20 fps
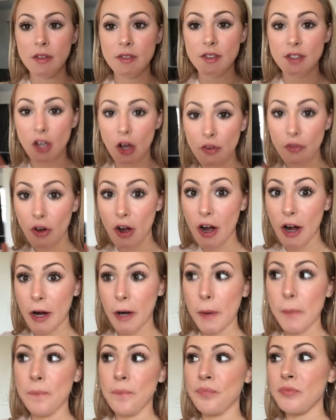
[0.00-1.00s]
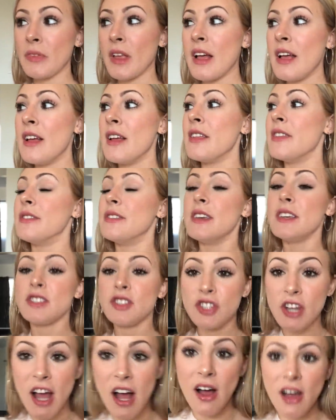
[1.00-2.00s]
So far,
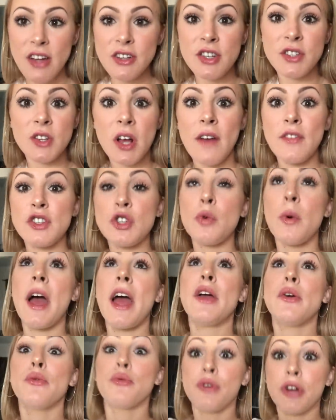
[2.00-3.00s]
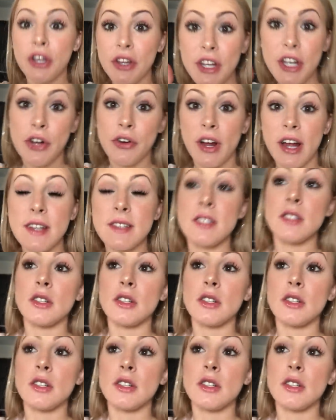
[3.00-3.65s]
this challenge is off to a really great